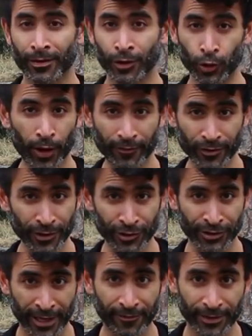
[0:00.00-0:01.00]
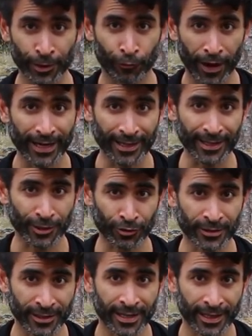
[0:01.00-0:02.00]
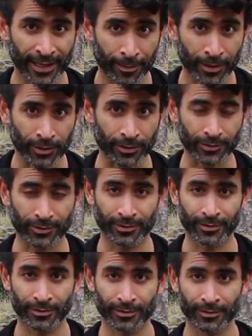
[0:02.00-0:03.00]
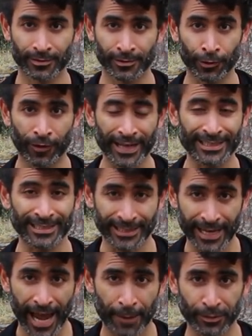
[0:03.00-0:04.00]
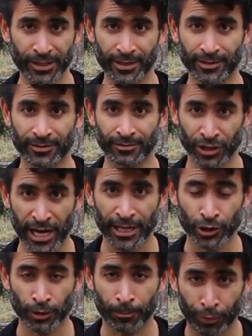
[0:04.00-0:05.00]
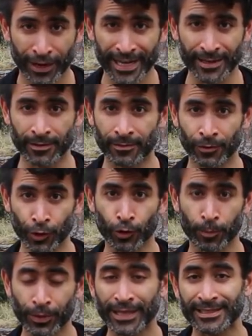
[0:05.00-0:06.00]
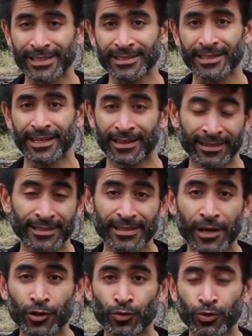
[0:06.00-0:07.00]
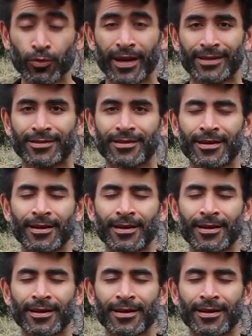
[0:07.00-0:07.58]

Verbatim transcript: You have to just give it the right electricity and chemicals, the right synapses, change your brain, neuroplasticity. This is how you do it.